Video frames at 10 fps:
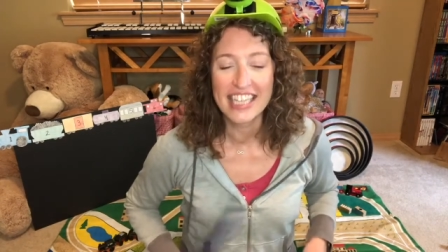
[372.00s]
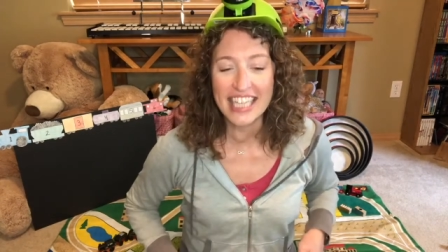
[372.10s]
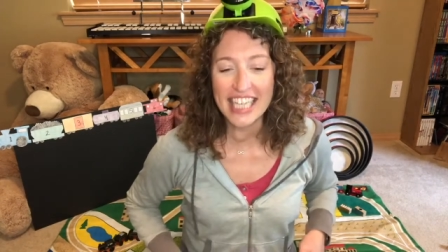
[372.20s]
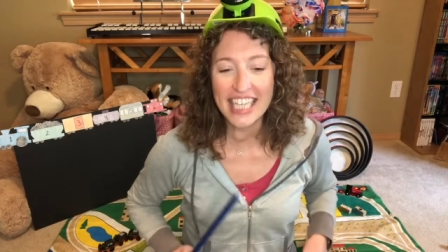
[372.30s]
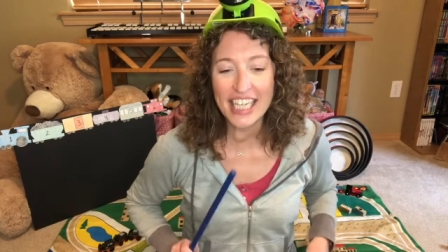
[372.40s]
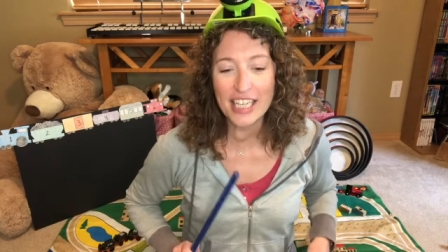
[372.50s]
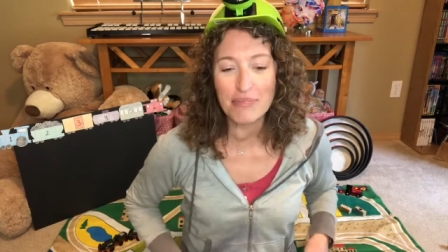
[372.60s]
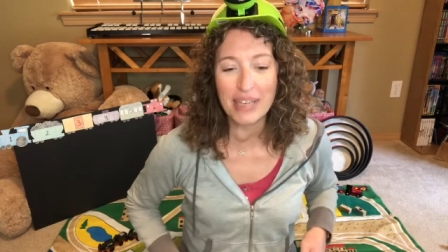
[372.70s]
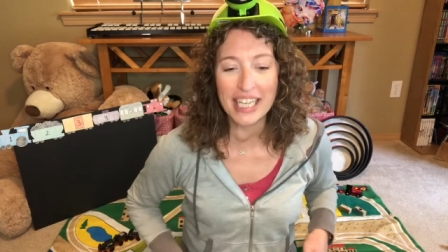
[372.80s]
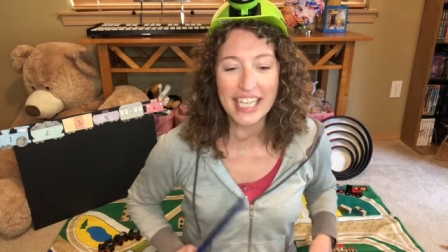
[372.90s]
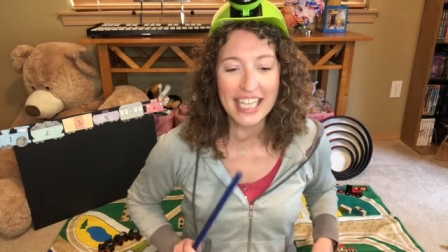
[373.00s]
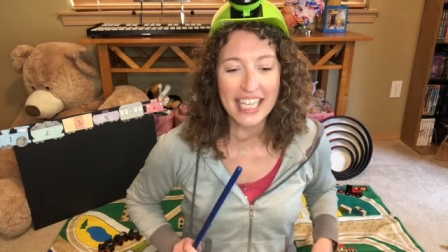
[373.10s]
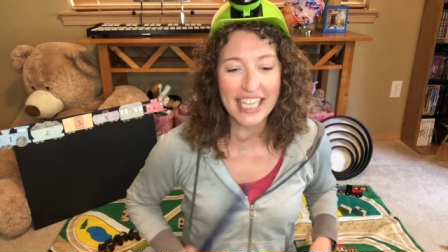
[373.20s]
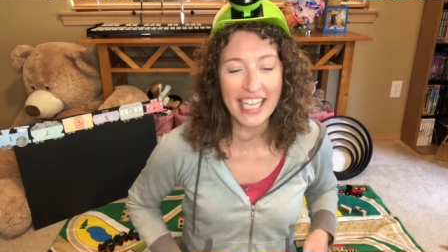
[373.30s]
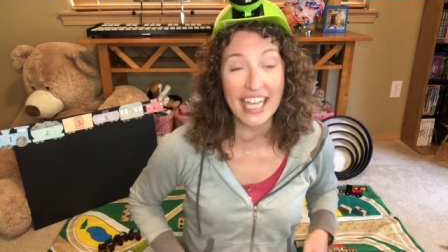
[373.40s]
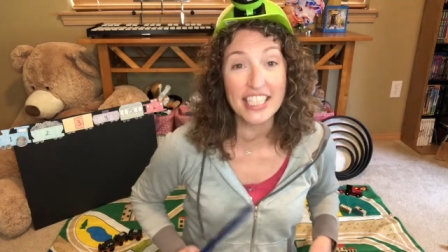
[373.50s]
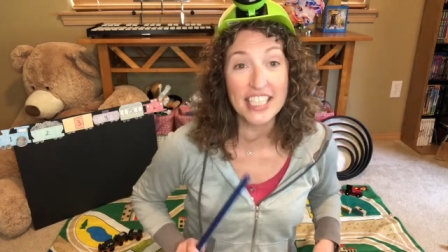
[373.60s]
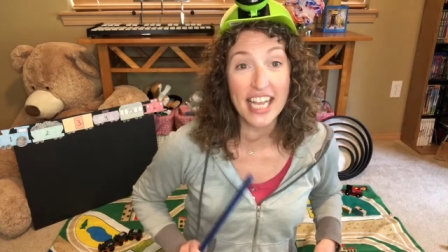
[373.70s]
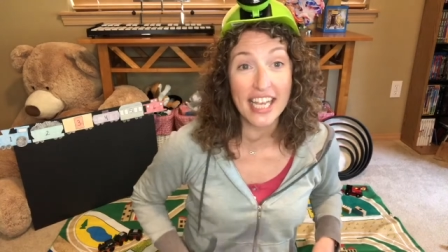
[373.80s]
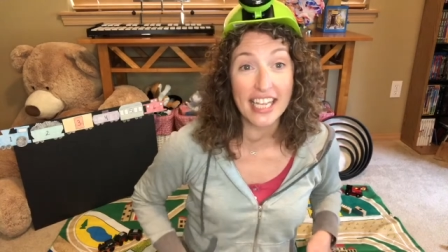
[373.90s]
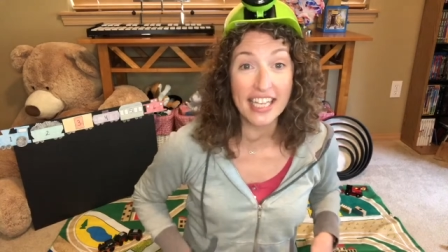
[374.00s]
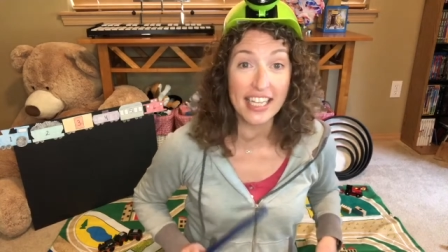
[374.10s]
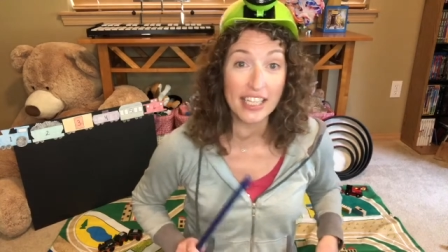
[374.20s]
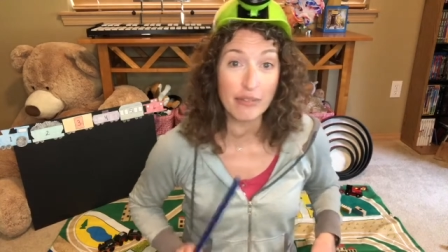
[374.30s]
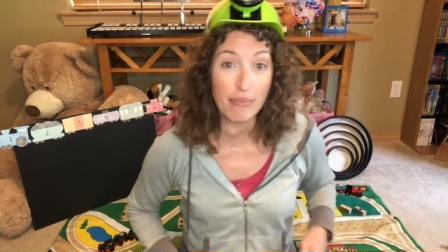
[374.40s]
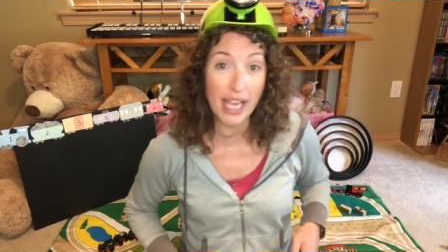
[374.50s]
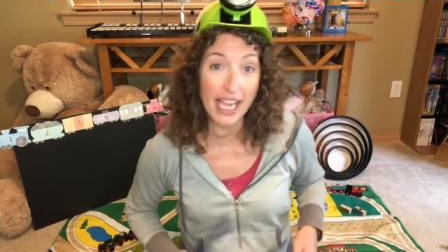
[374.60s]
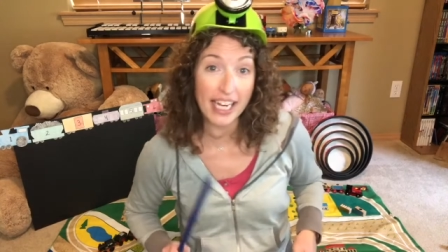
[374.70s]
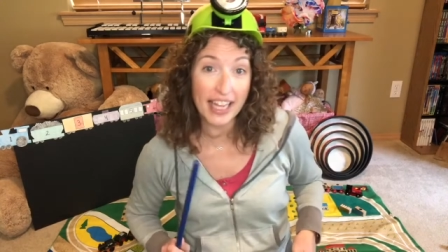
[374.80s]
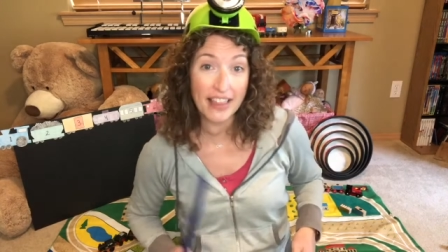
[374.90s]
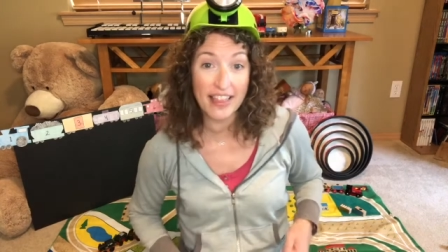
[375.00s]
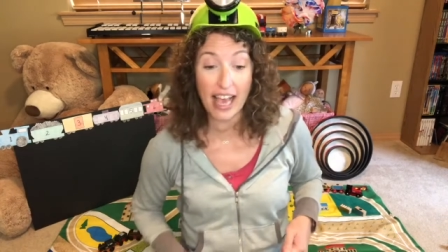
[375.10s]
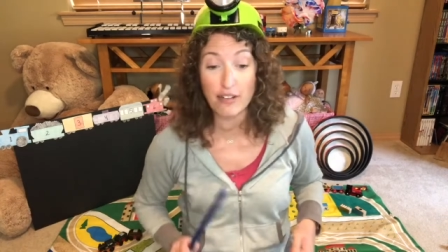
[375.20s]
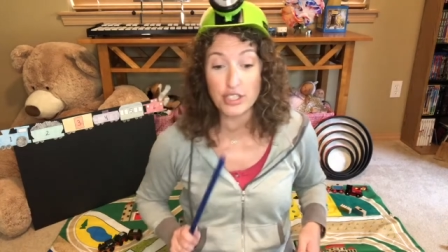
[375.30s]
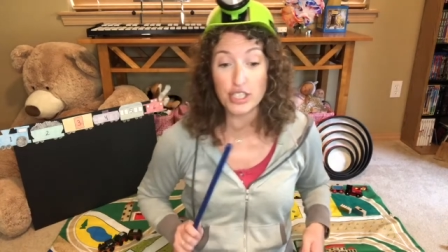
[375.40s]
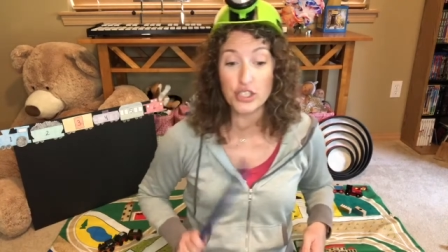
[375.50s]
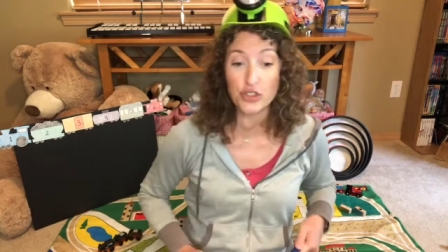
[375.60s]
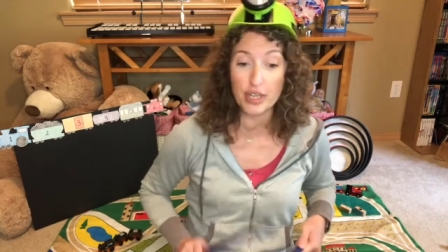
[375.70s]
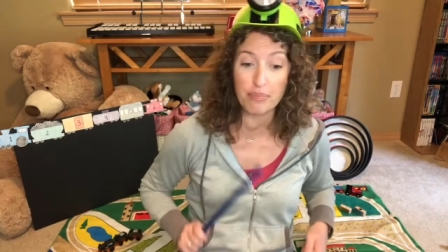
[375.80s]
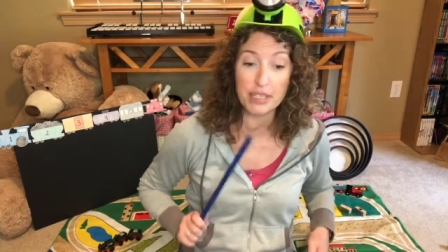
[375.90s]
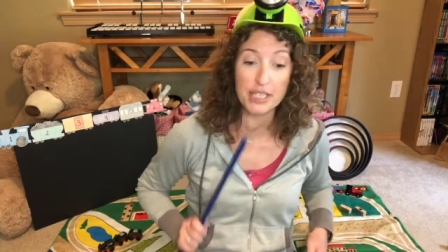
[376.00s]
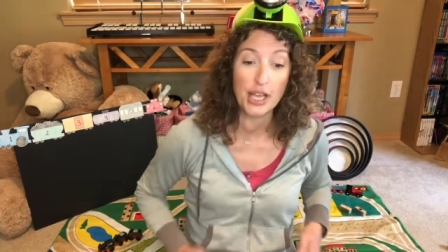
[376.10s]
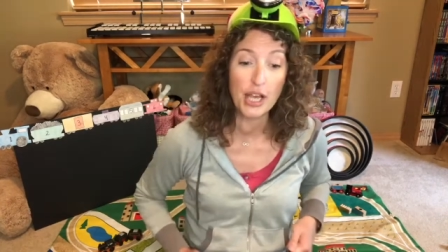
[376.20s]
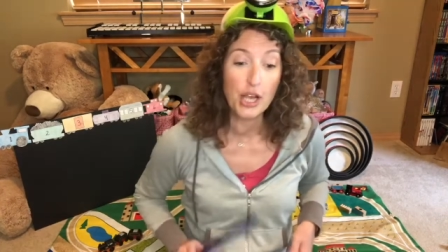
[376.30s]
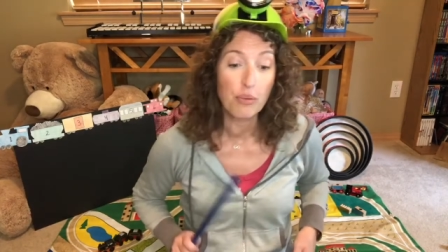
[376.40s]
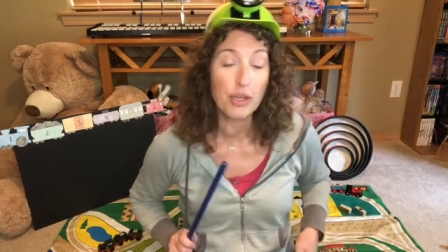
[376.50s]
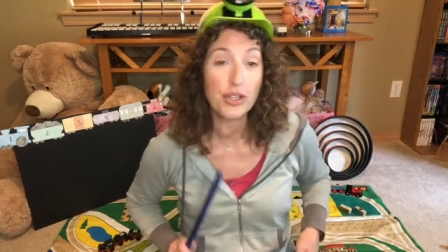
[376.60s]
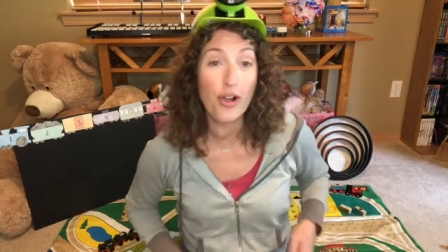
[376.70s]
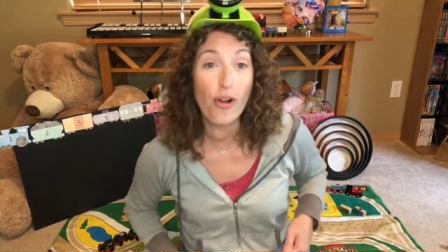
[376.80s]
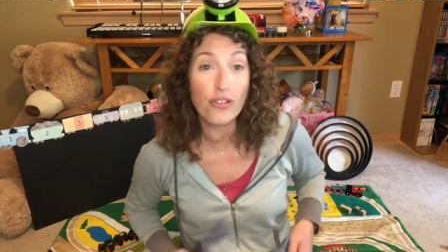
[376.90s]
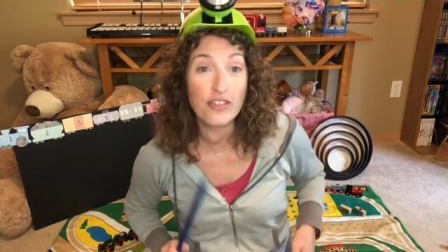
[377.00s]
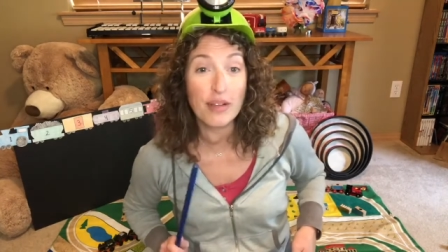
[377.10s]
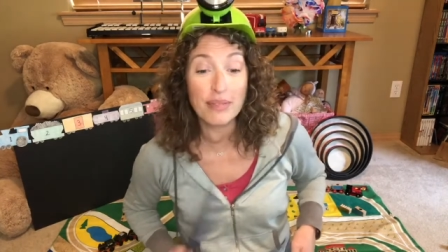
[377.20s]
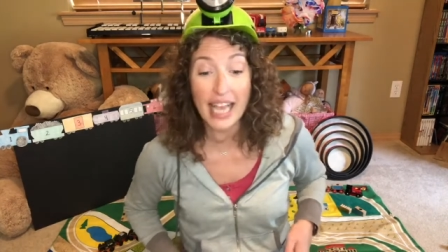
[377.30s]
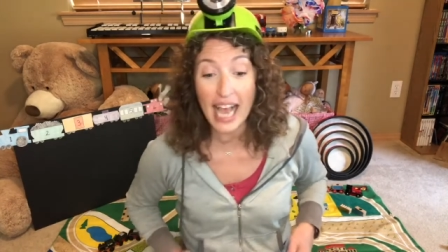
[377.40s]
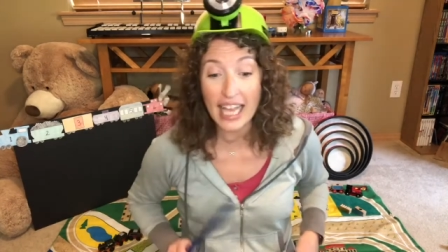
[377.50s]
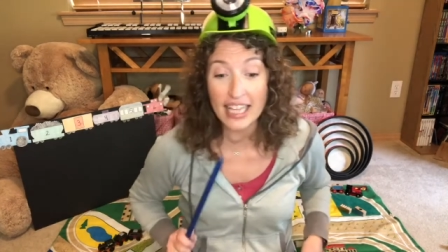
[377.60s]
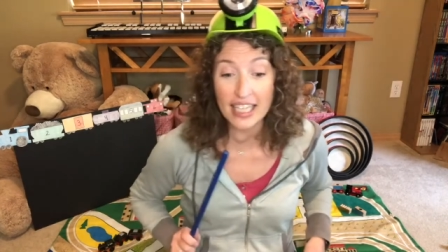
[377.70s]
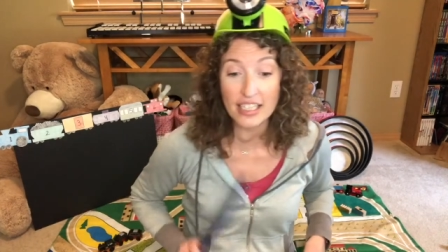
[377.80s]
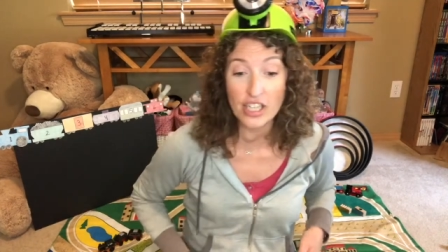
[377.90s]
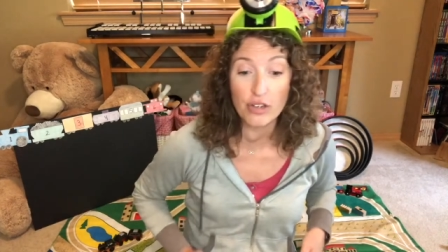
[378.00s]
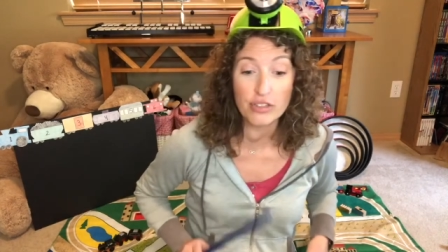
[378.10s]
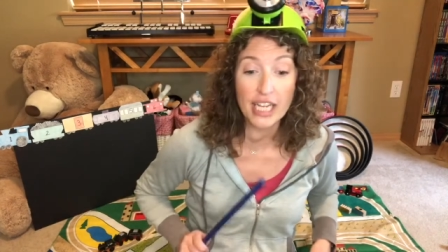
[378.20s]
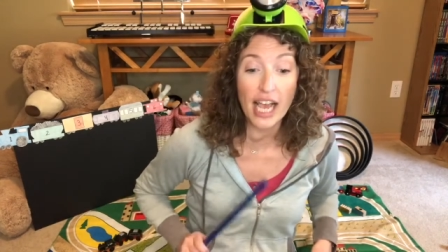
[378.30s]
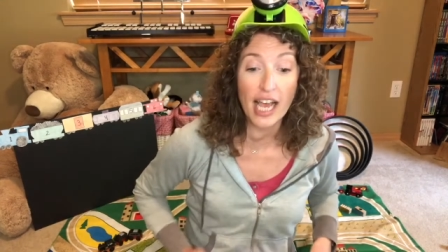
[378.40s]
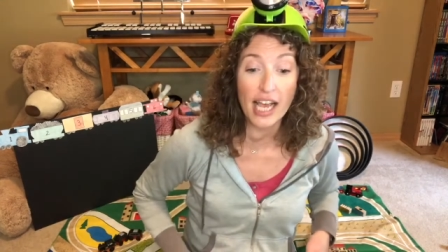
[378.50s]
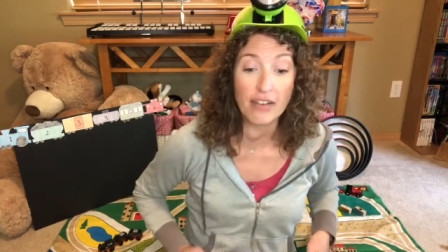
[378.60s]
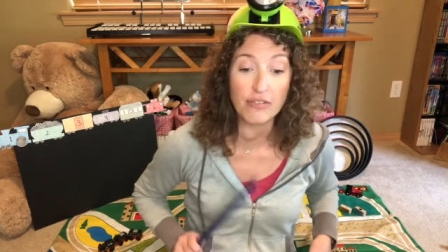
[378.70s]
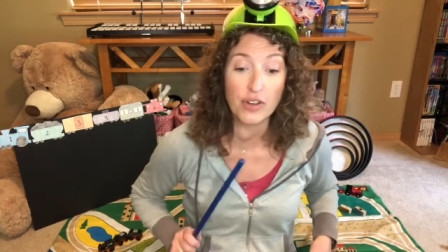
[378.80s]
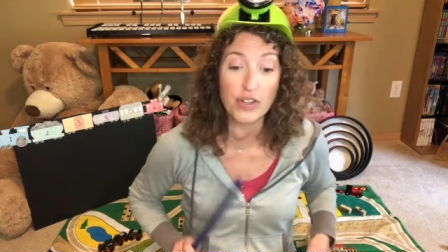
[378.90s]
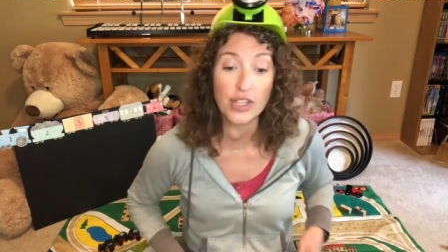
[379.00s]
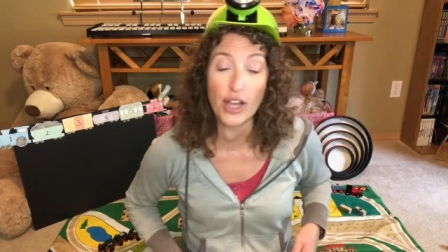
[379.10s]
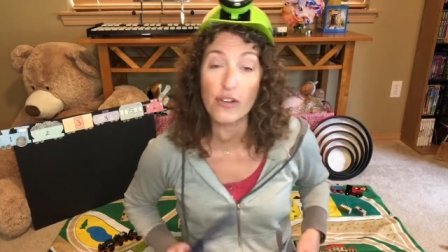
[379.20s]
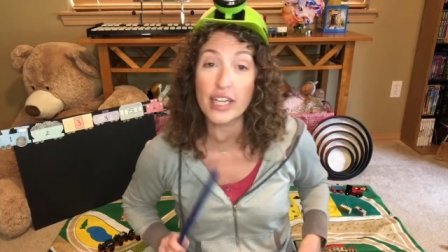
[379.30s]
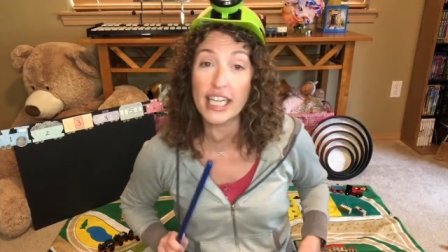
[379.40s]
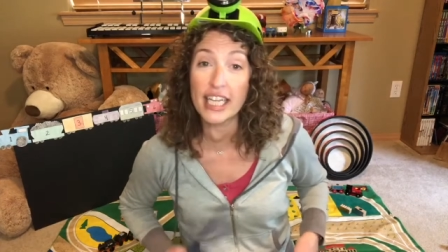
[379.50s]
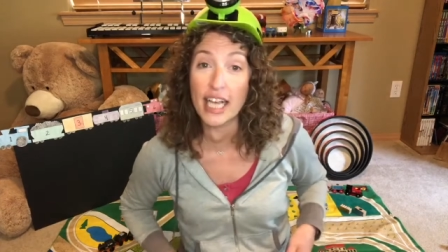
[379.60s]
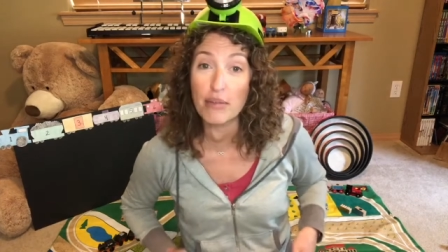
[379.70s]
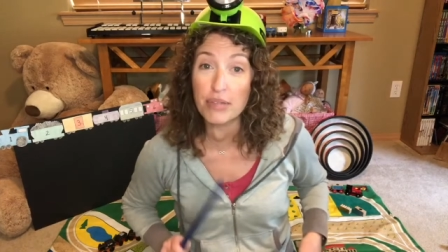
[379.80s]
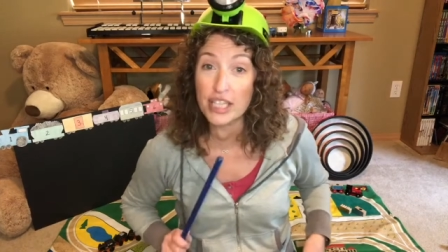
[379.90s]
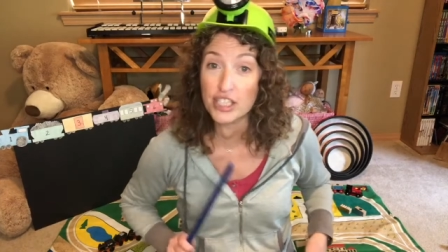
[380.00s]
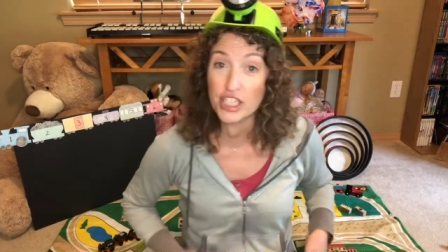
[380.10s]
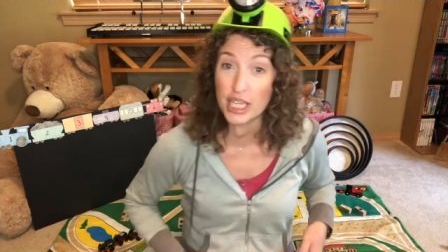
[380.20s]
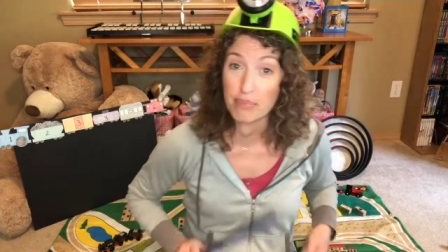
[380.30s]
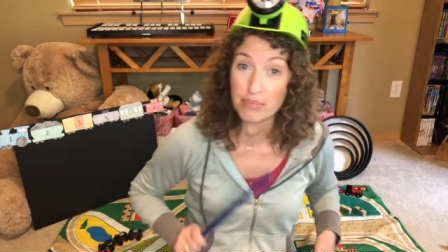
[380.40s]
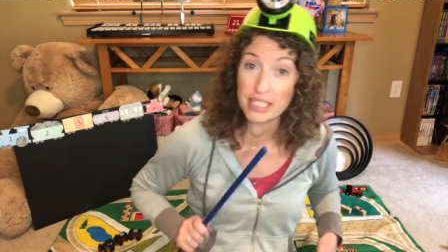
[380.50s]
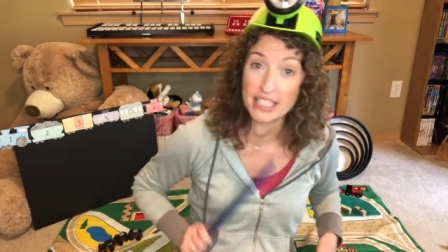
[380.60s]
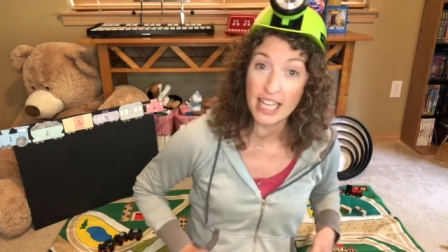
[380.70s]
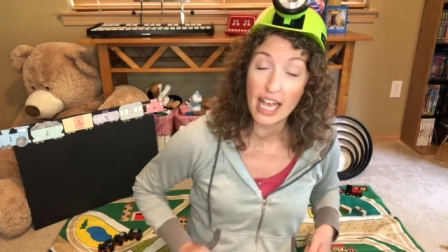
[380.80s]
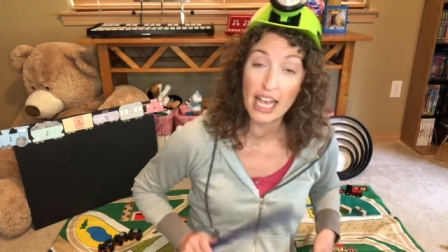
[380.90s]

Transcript: Little Pinky Engine made a thousand trips with coal from Caledonia for loading up the ships.